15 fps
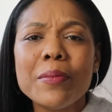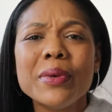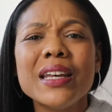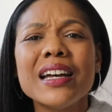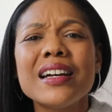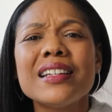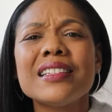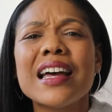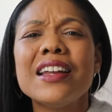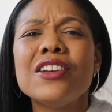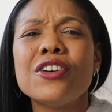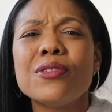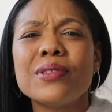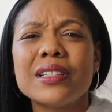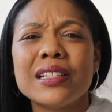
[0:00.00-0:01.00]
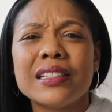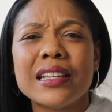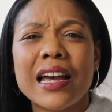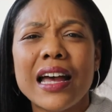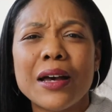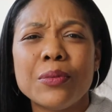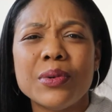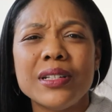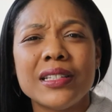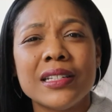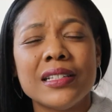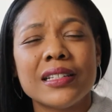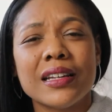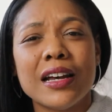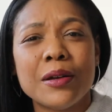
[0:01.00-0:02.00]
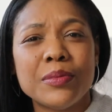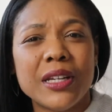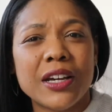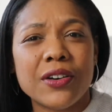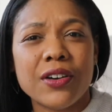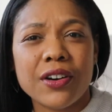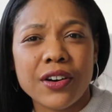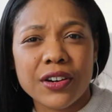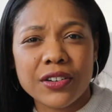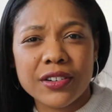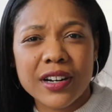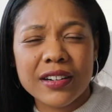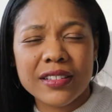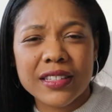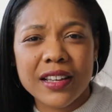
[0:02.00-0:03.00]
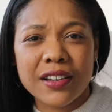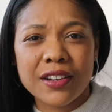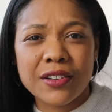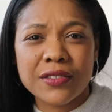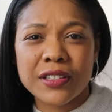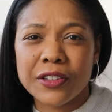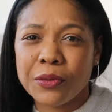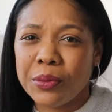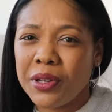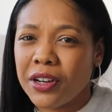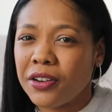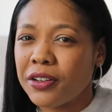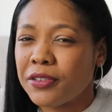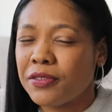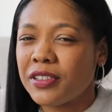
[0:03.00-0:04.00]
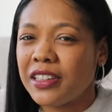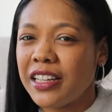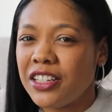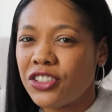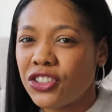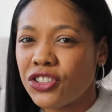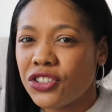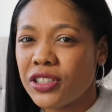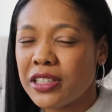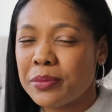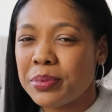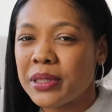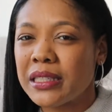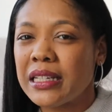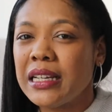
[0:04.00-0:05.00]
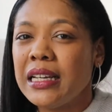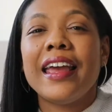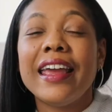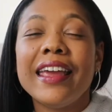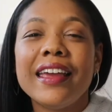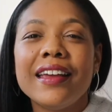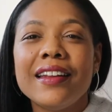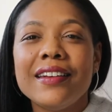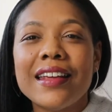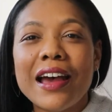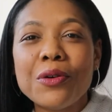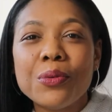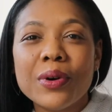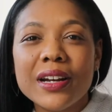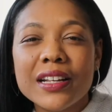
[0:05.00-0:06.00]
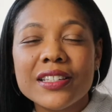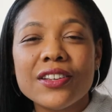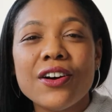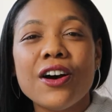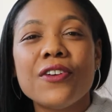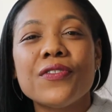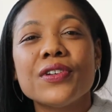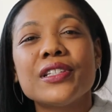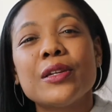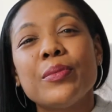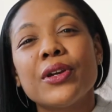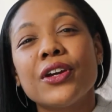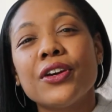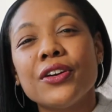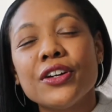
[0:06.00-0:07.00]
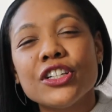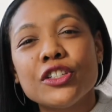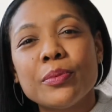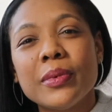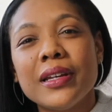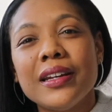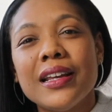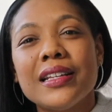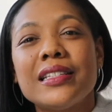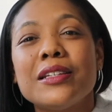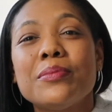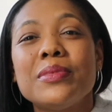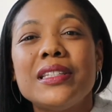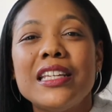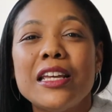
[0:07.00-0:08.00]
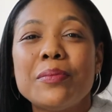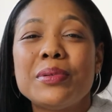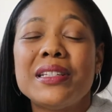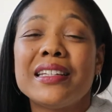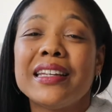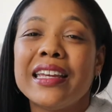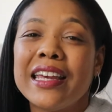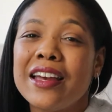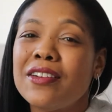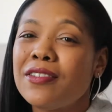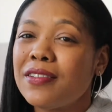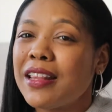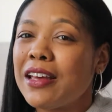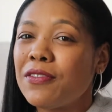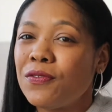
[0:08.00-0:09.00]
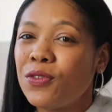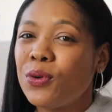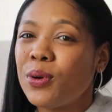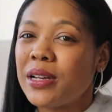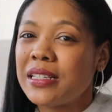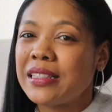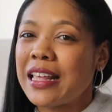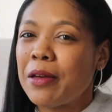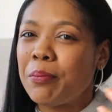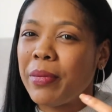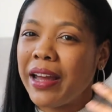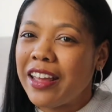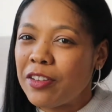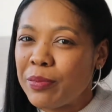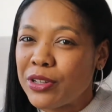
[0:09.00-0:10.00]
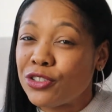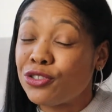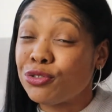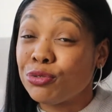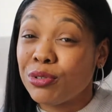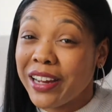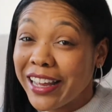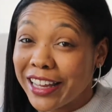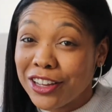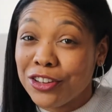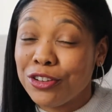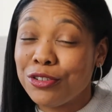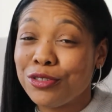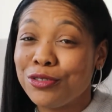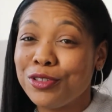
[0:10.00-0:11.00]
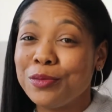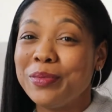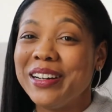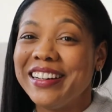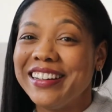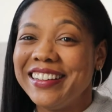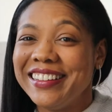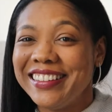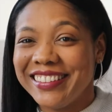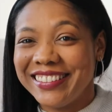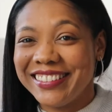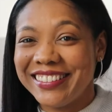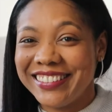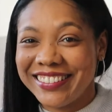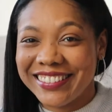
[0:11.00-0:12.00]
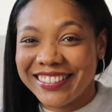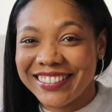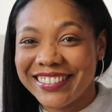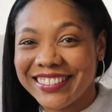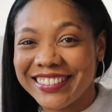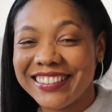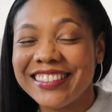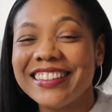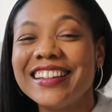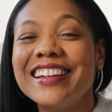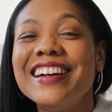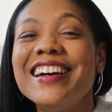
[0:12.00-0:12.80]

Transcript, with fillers: because I know it's a time we tend to come down hard on ourselves if we aren't in relationships. And I wanted to offer some encouragement and some tips to counter that voice that might have been dragging you through the mud.